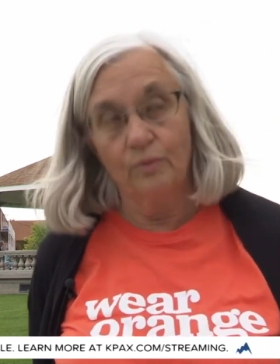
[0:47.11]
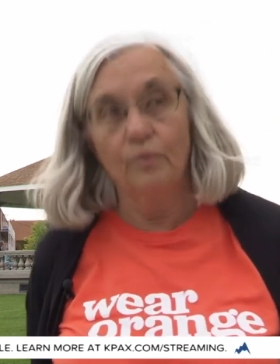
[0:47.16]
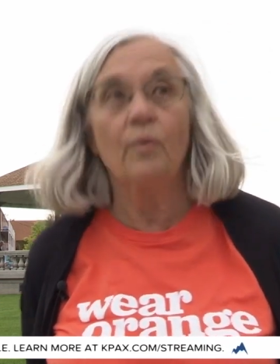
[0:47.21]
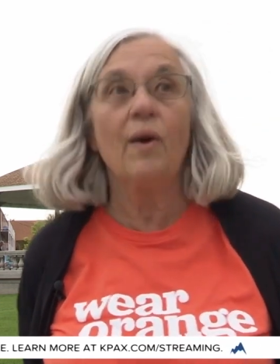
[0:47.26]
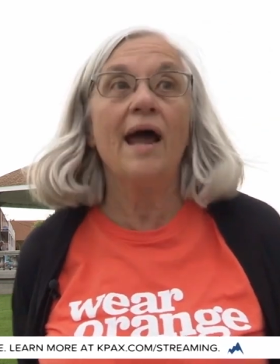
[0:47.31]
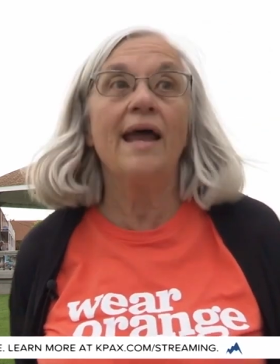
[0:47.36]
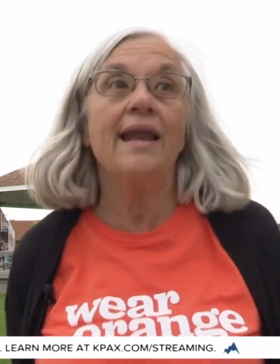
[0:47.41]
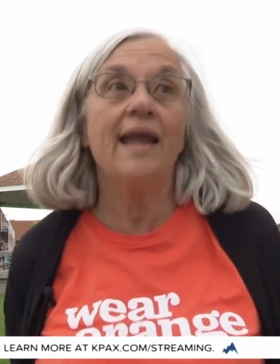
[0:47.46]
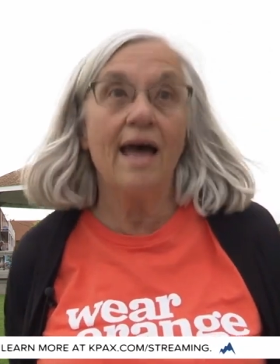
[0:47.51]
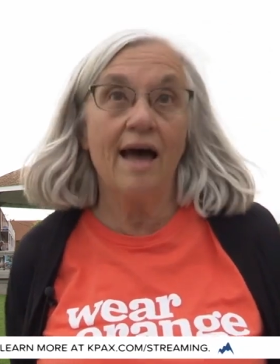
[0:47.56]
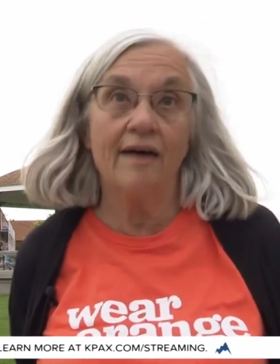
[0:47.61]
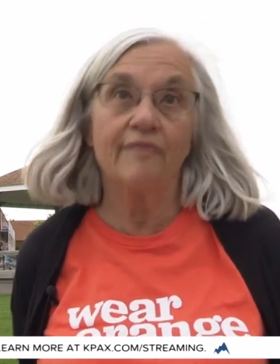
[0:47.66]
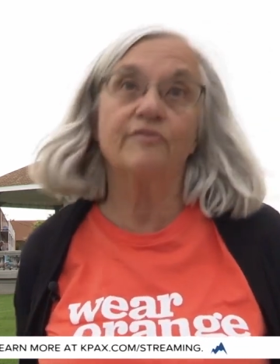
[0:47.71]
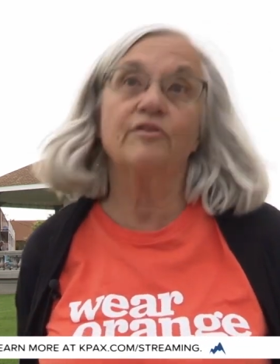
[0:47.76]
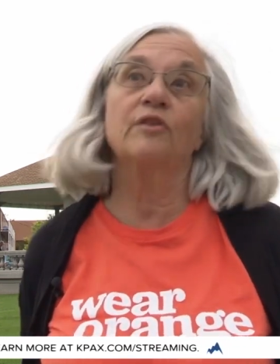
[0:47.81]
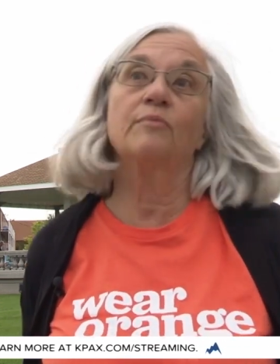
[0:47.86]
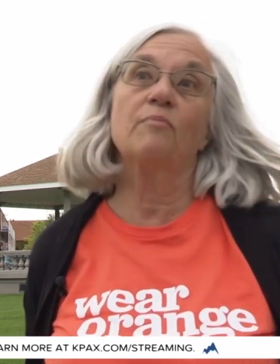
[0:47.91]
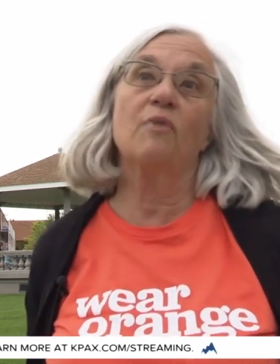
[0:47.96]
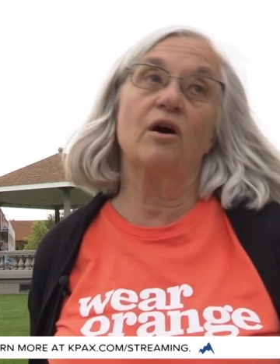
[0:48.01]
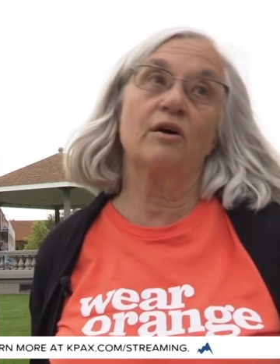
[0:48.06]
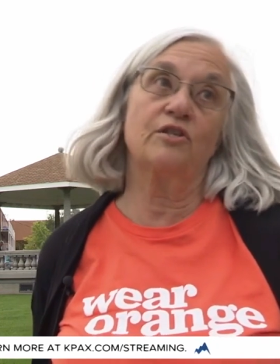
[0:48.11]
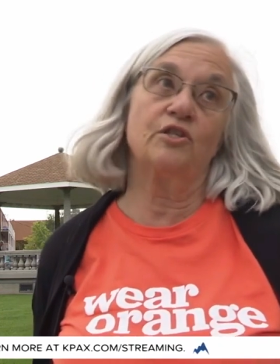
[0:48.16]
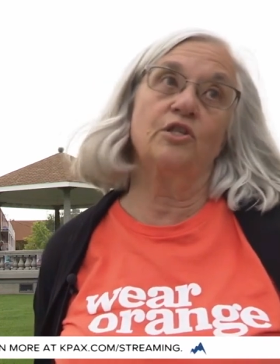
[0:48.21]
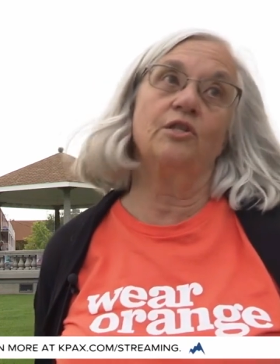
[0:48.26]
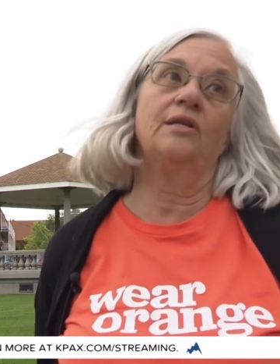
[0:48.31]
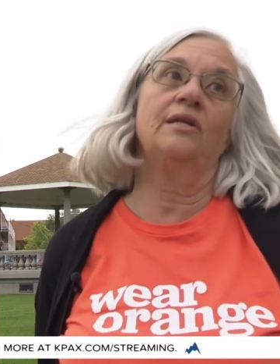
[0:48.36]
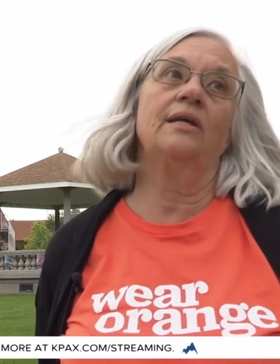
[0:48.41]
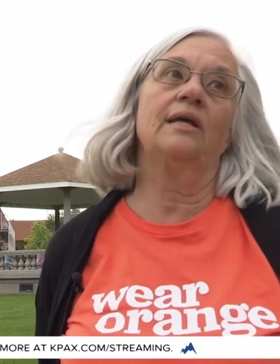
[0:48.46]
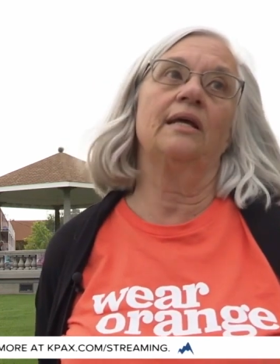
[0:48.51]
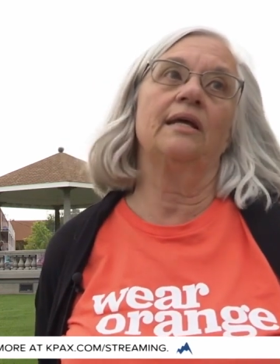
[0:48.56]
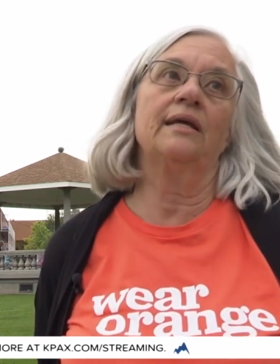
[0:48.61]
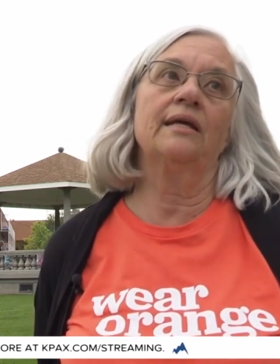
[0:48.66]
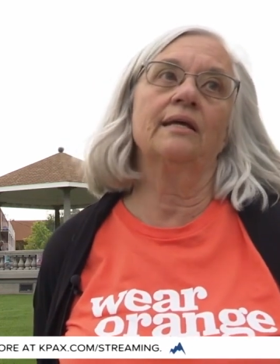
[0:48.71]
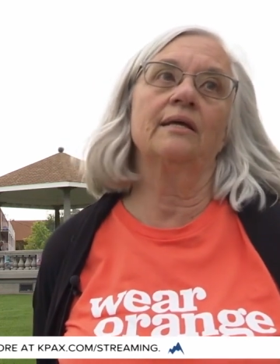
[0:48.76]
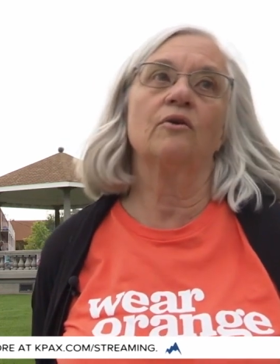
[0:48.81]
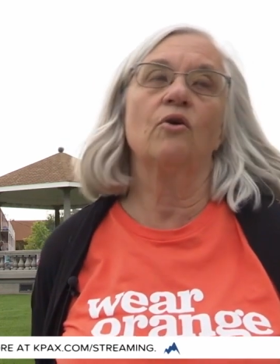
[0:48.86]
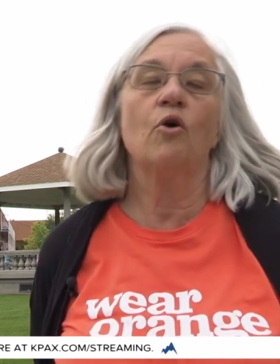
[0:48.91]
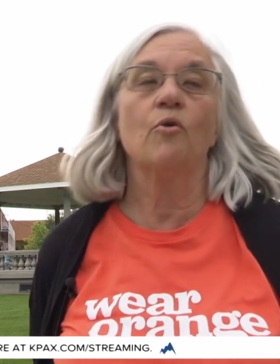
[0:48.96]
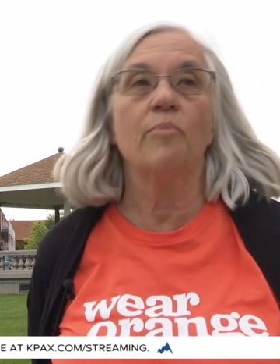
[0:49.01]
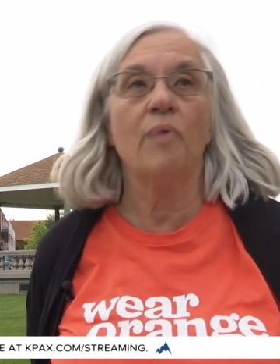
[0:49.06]
right after marching
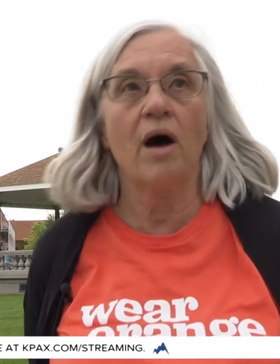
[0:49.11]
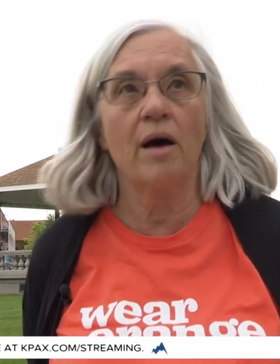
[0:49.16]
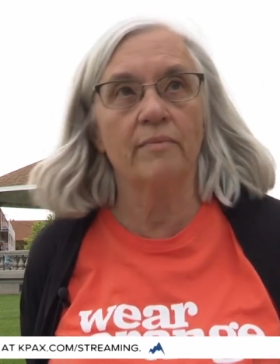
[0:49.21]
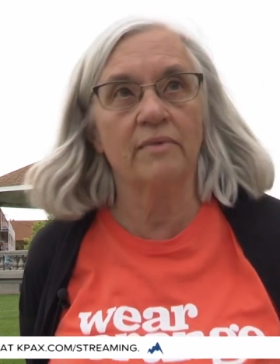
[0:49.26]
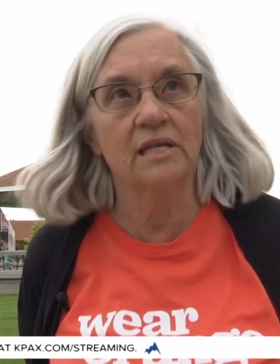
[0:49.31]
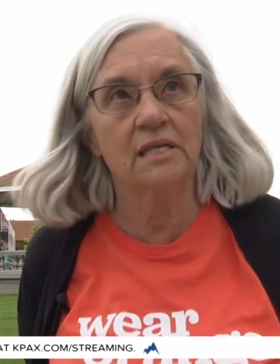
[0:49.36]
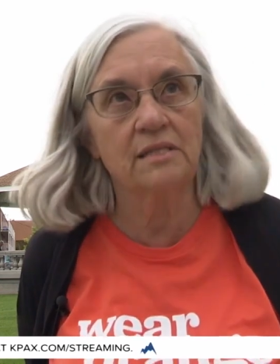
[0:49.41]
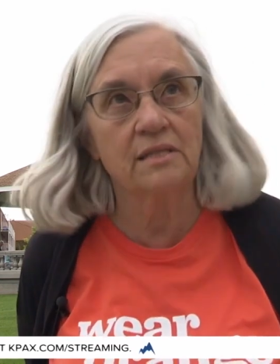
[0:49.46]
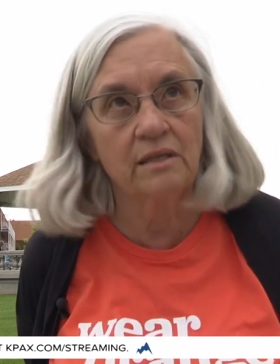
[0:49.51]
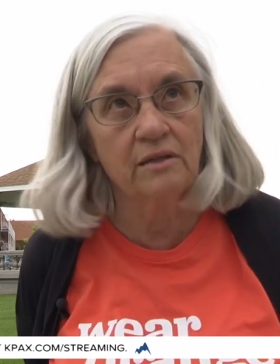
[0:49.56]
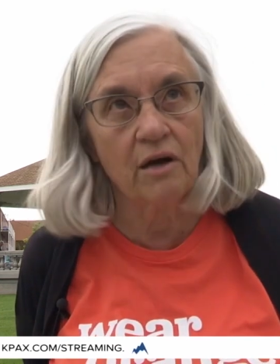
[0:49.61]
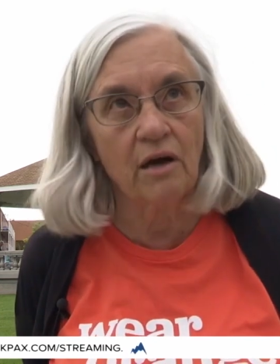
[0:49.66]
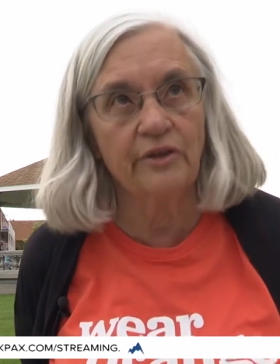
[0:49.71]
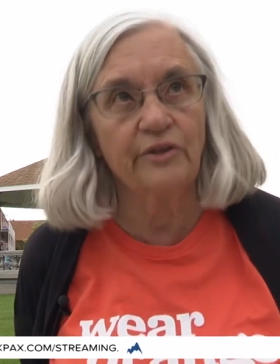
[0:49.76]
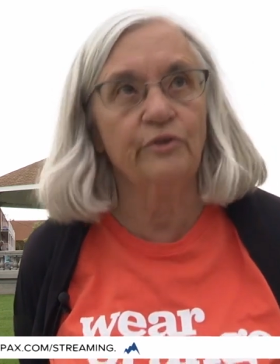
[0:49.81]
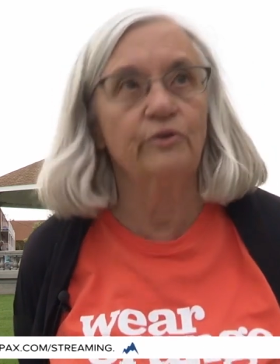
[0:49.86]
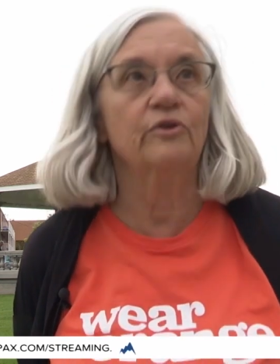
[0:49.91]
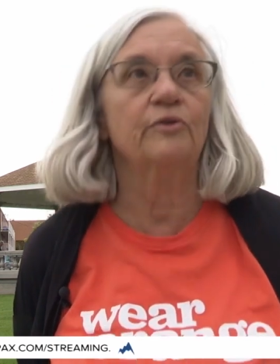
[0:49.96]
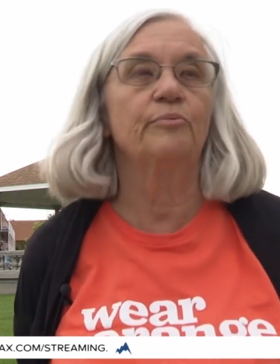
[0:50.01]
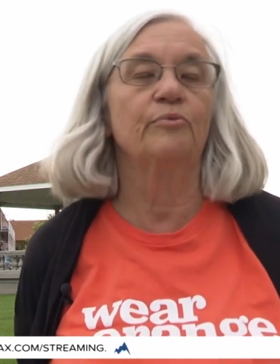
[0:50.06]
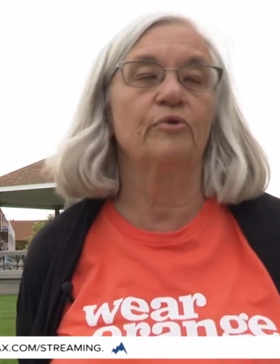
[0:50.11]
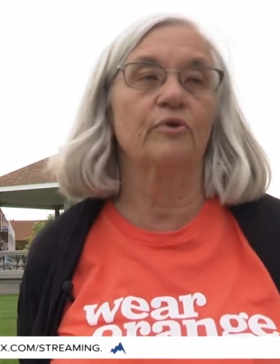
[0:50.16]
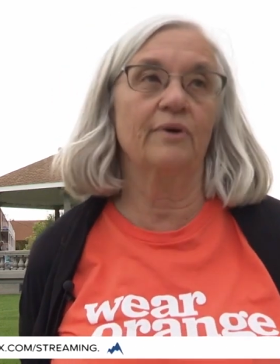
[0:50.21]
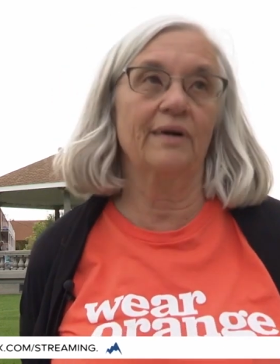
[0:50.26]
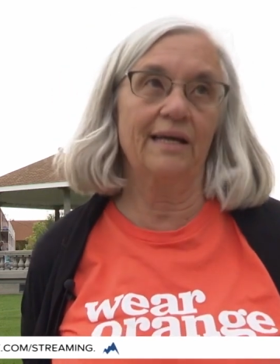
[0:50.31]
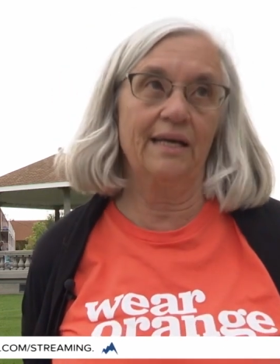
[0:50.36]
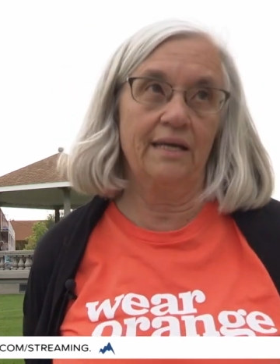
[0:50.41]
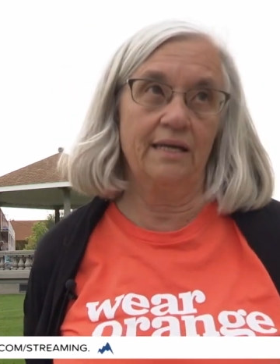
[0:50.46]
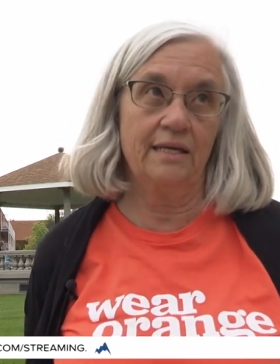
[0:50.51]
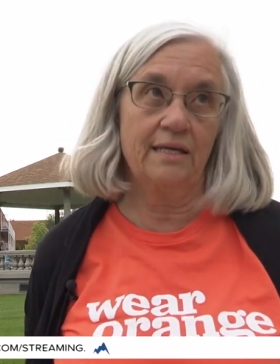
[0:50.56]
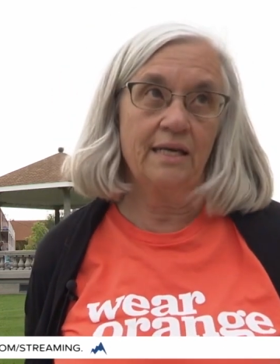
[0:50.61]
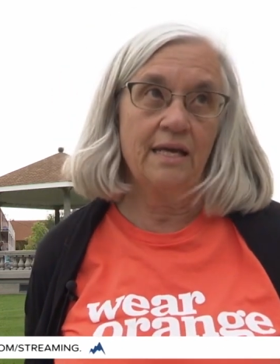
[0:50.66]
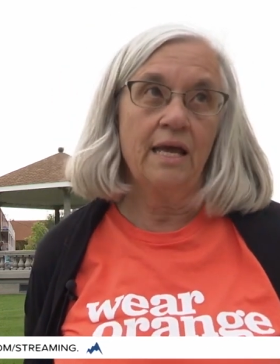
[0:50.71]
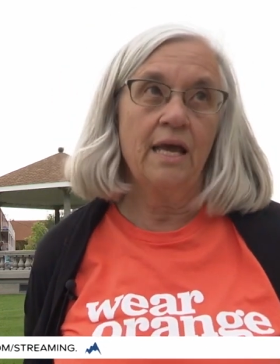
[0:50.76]
in Obama's inaugural parade.